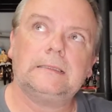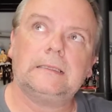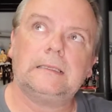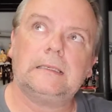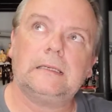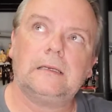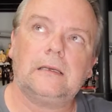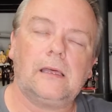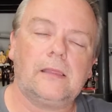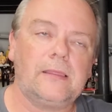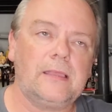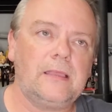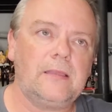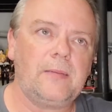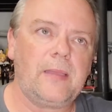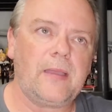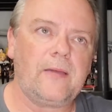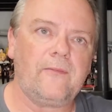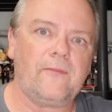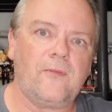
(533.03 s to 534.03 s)
I think
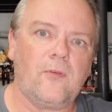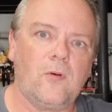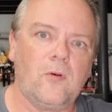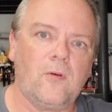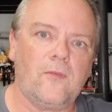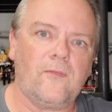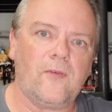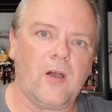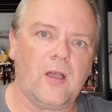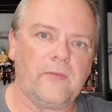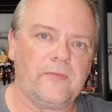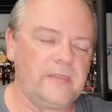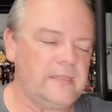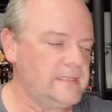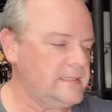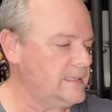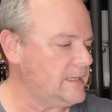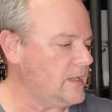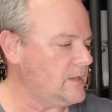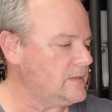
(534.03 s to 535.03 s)
about 4 or 5
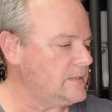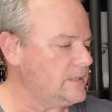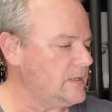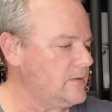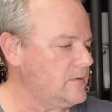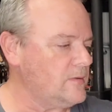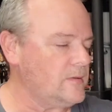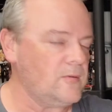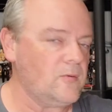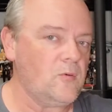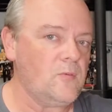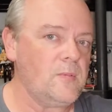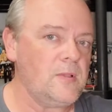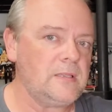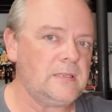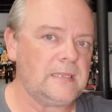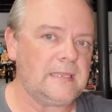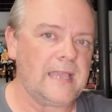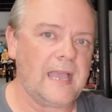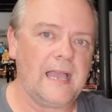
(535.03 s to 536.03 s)
years ago. So
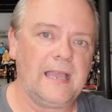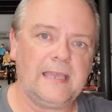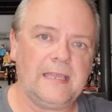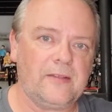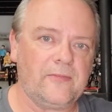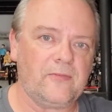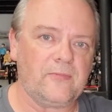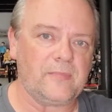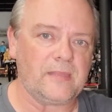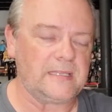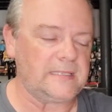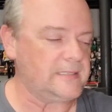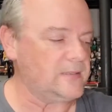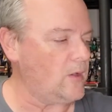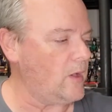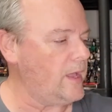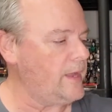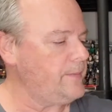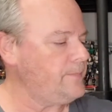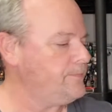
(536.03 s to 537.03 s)
almost you can't get it from their
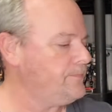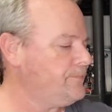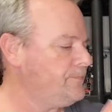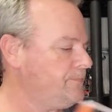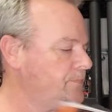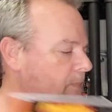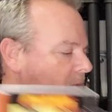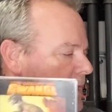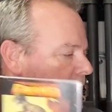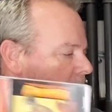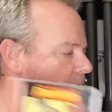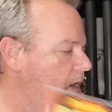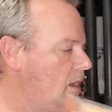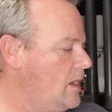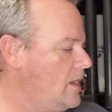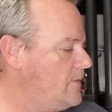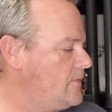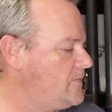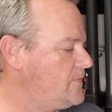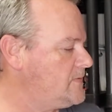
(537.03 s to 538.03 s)
site.
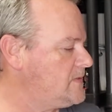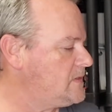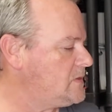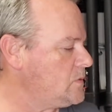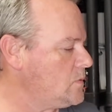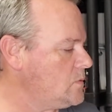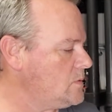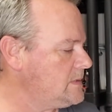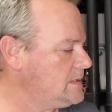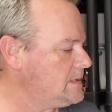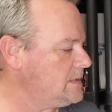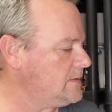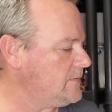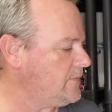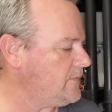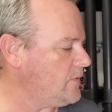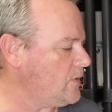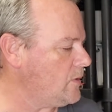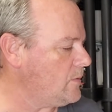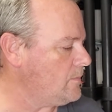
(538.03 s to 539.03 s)
I've sourced it
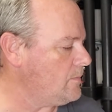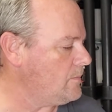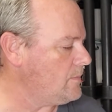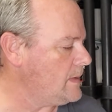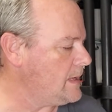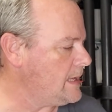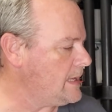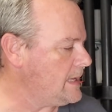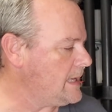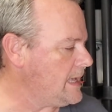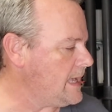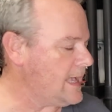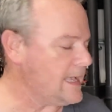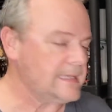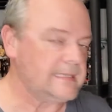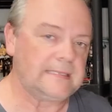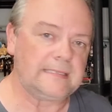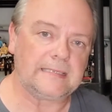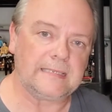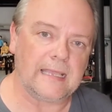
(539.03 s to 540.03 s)
from a
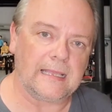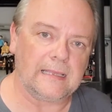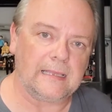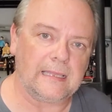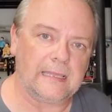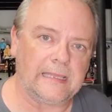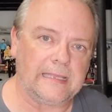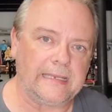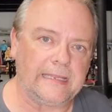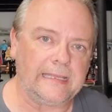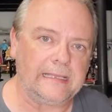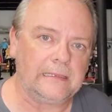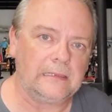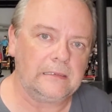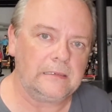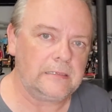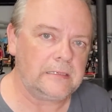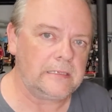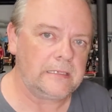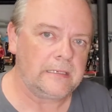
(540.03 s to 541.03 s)
seller in
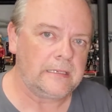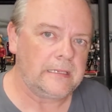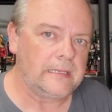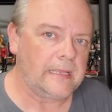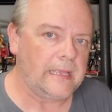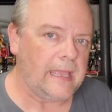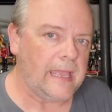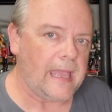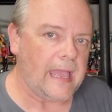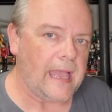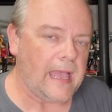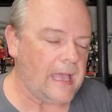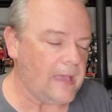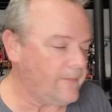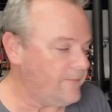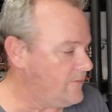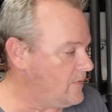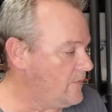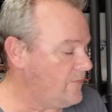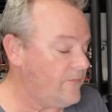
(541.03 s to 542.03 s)
England
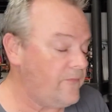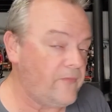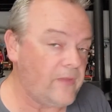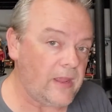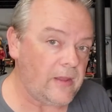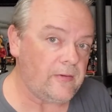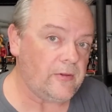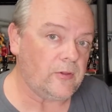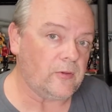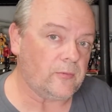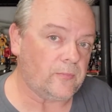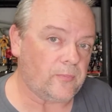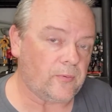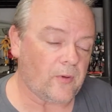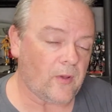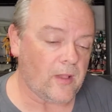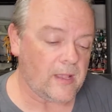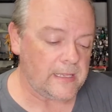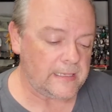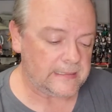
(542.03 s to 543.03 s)
for a very good
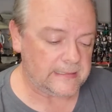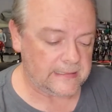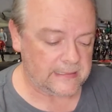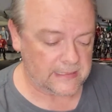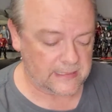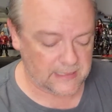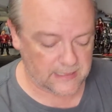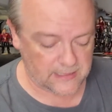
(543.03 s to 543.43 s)
price.